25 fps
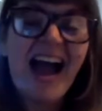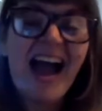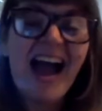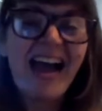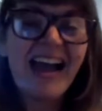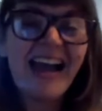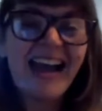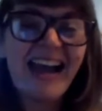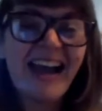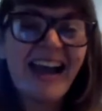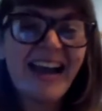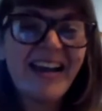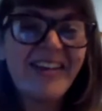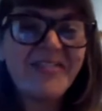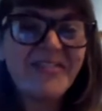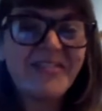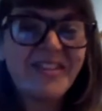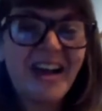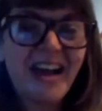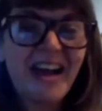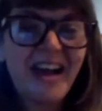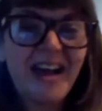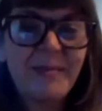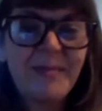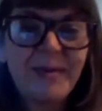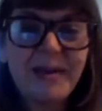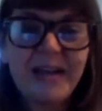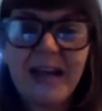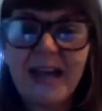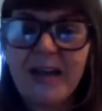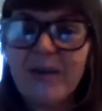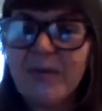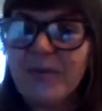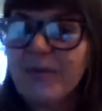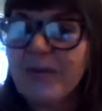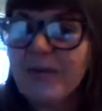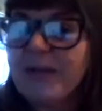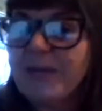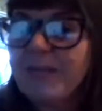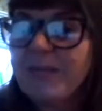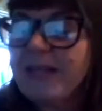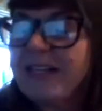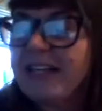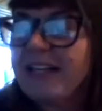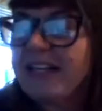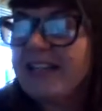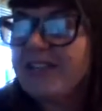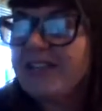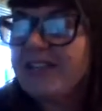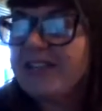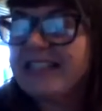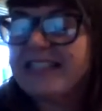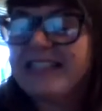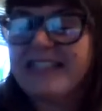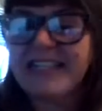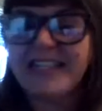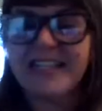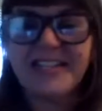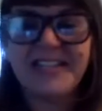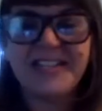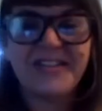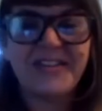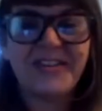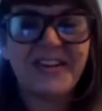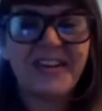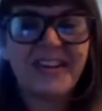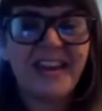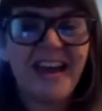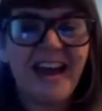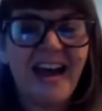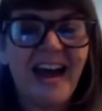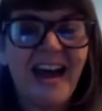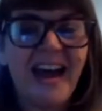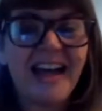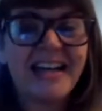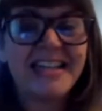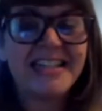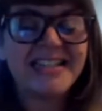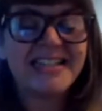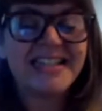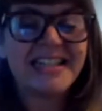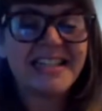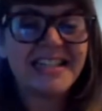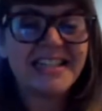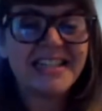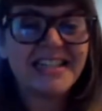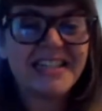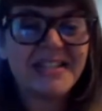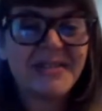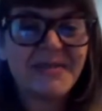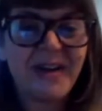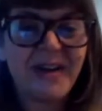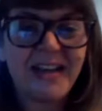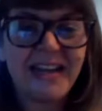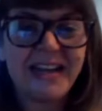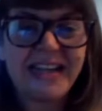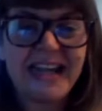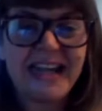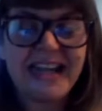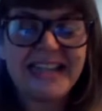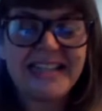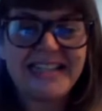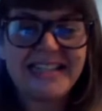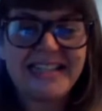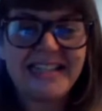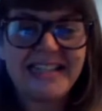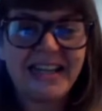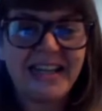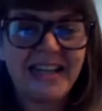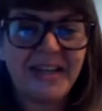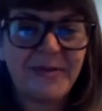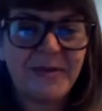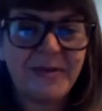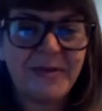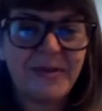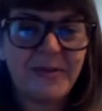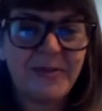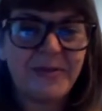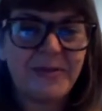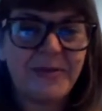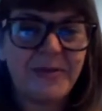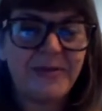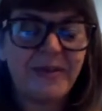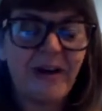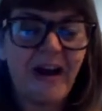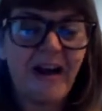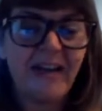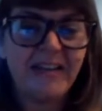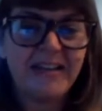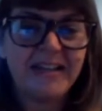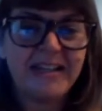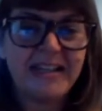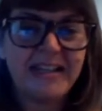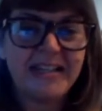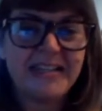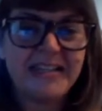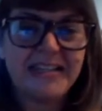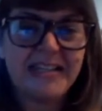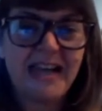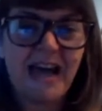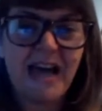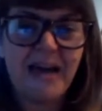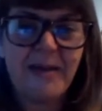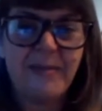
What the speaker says: I have not, but I would be interested in doing that. I did just write a case study with a few colleagues,